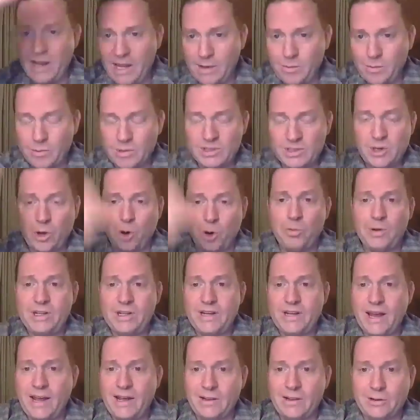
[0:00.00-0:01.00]
name was
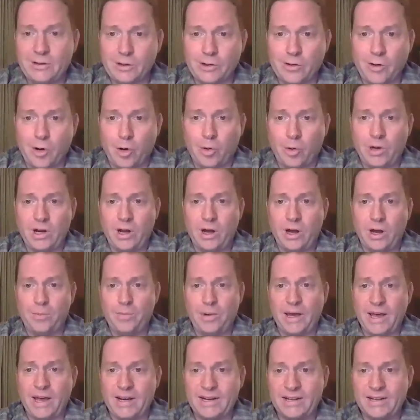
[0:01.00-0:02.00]
Opie Taylor growing
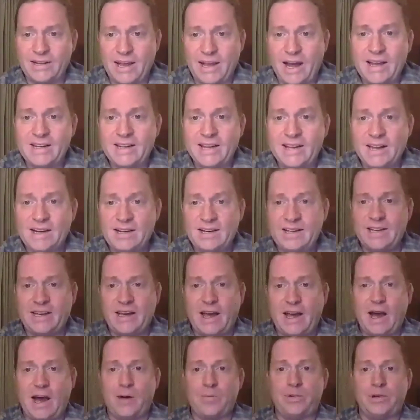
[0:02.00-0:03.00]
up. I had an
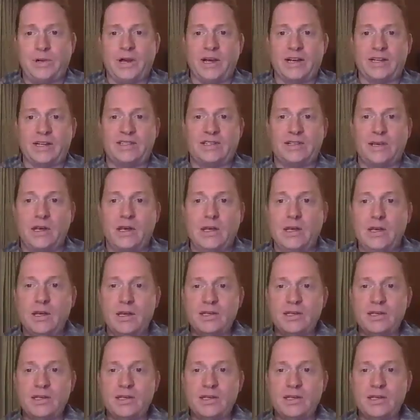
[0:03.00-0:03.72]
identity complex.